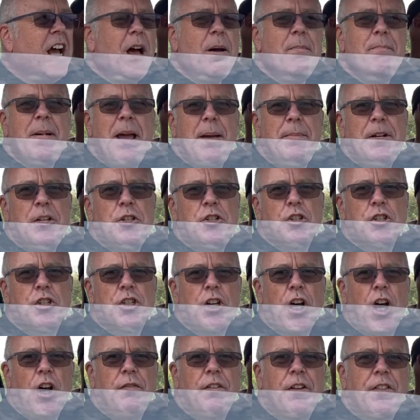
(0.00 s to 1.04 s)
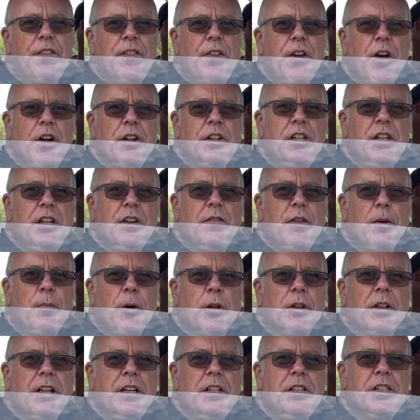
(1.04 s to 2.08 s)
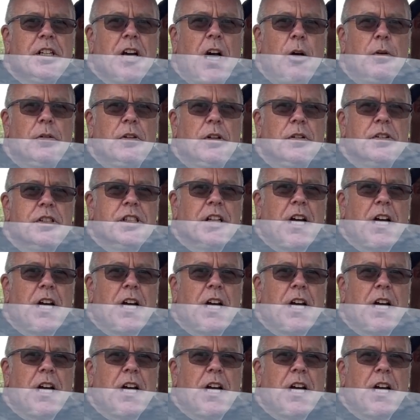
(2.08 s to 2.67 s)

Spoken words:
and maybe just over 30 of the model in total.